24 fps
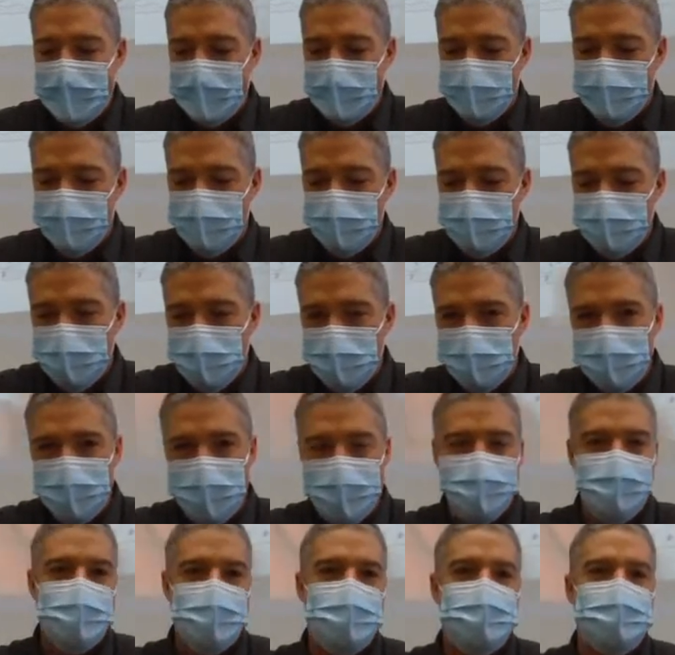And if you don't
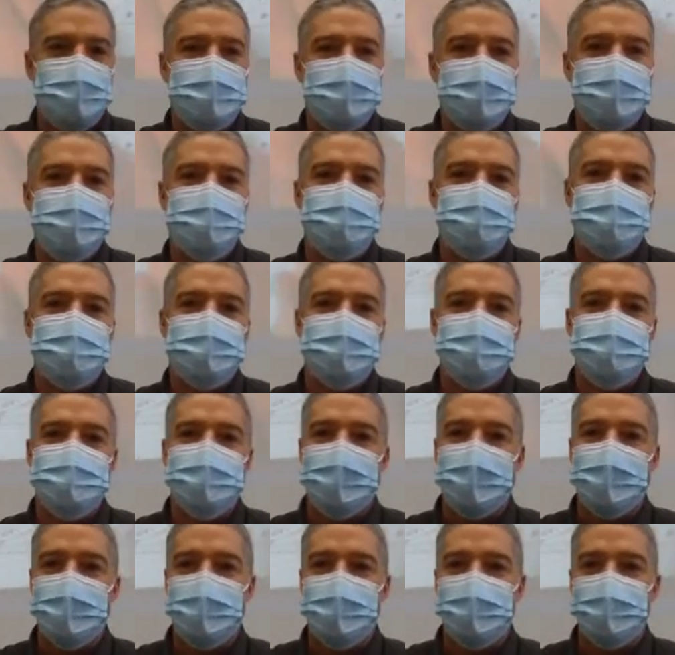have all the letters
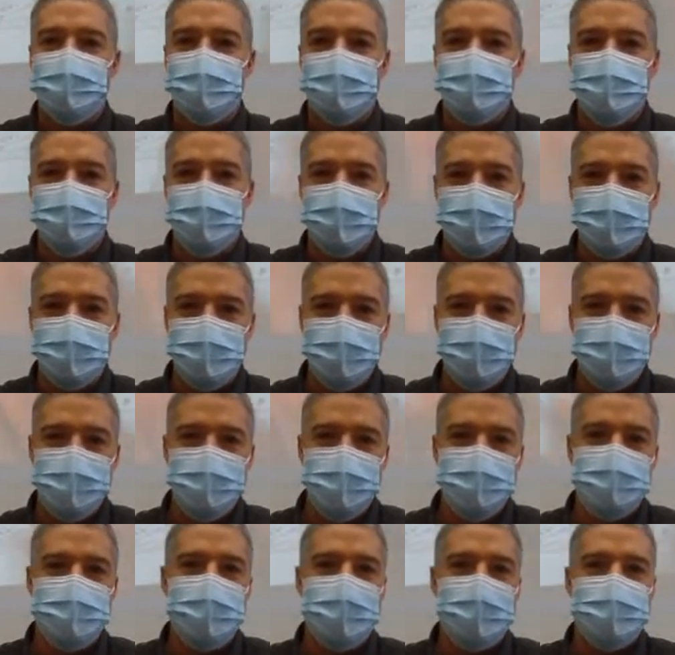listed out,
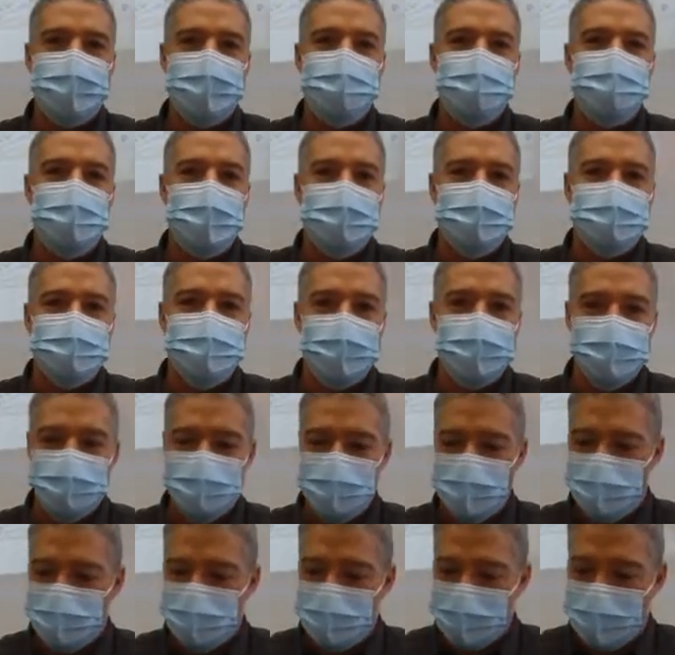then that could mess
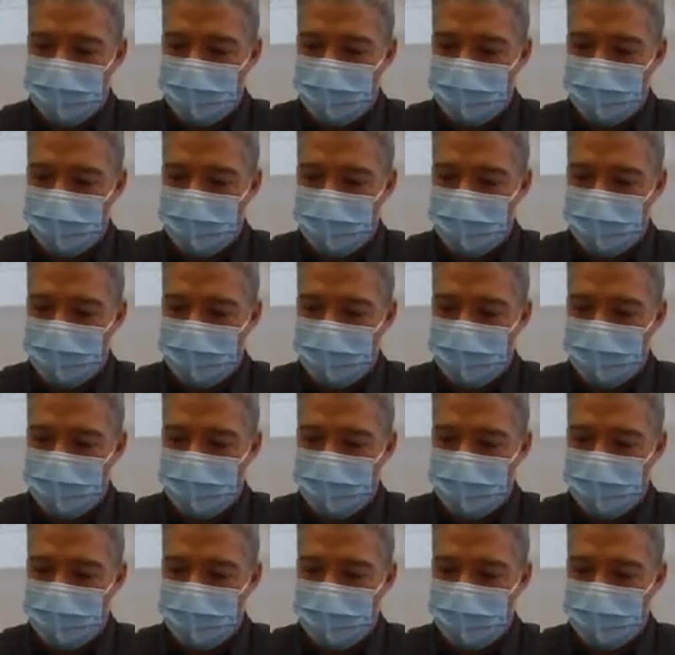things up.